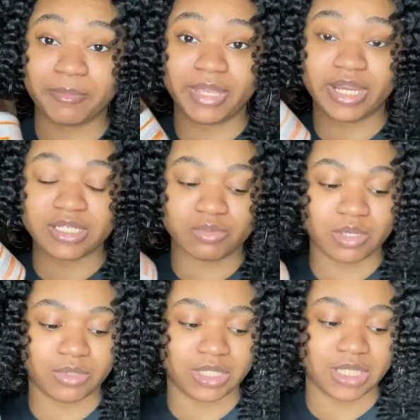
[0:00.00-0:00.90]
pairs
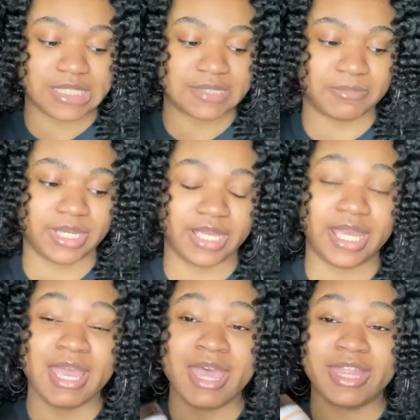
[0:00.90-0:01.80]
well with this but
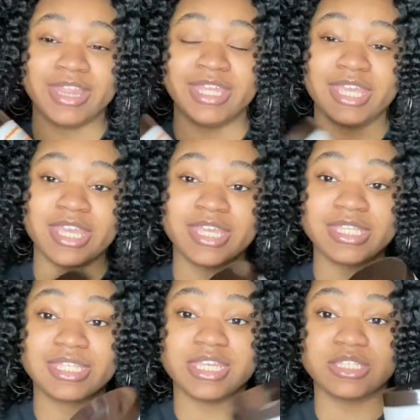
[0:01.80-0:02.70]

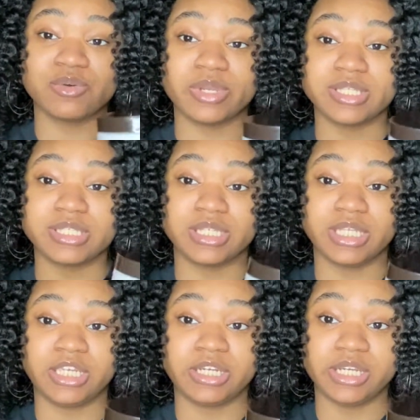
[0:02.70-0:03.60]
this is going to
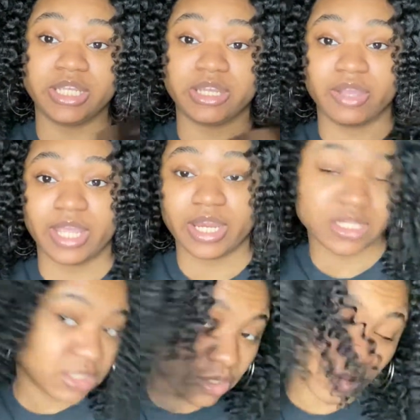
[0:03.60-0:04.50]
linger in your hair
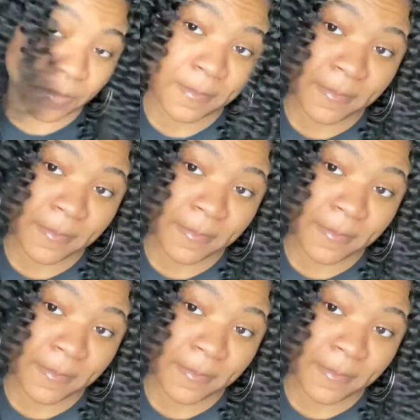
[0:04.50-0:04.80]
so